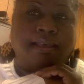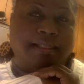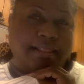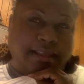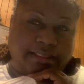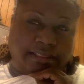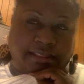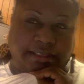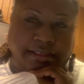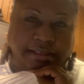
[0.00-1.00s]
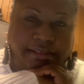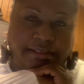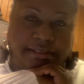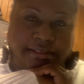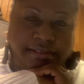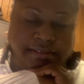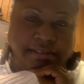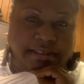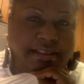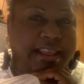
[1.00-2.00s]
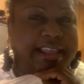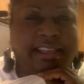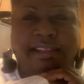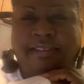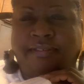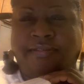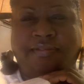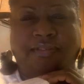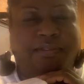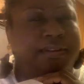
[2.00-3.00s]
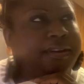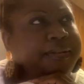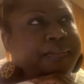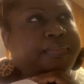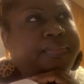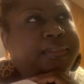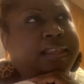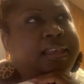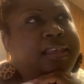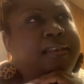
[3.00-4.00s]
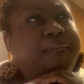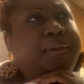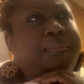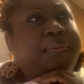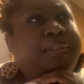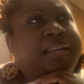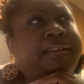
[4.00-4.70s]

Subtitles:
like the negative or people that